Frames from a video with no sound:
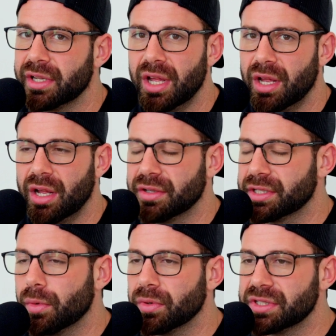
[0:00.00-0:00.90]
I was
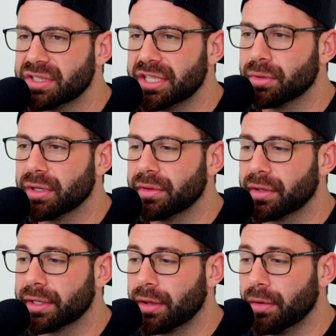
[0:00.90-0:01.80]
like, what was the secret? They're
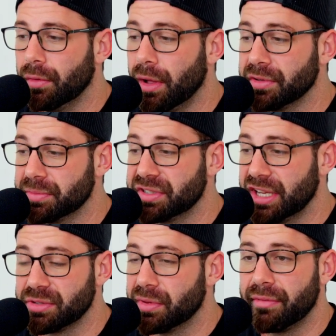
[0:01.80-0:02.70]
like, well, I was
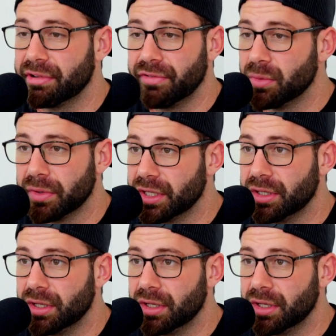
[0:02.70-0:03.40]
obsessed with having fun with it.